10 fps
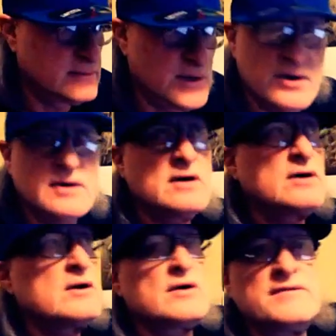You know, you
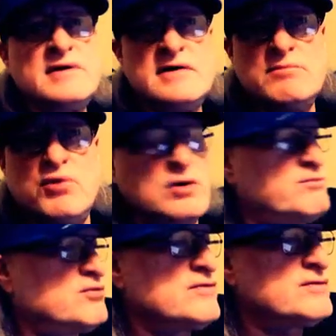don't even need the
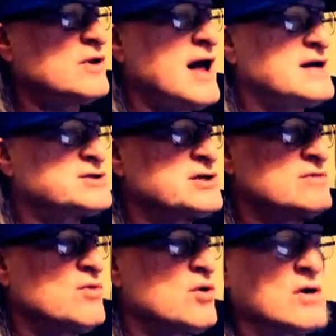bulletproof glass
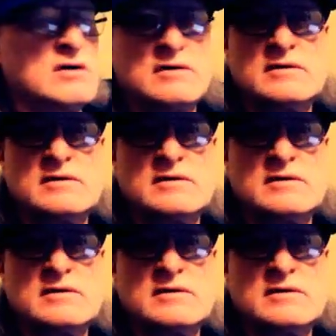anymore.